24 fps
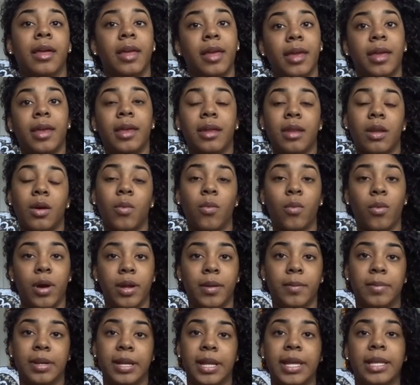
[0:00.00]
in
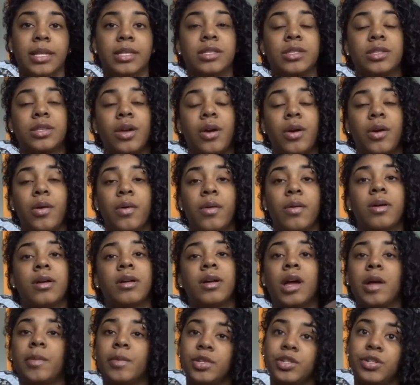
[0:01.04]
one place so
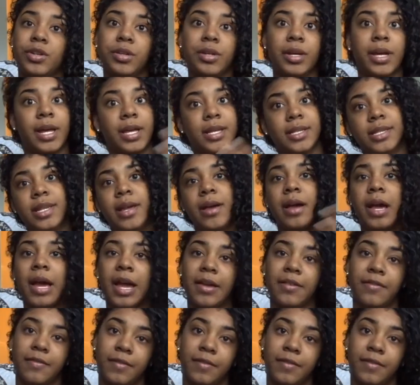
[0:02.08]
I'm gonna show you guys how I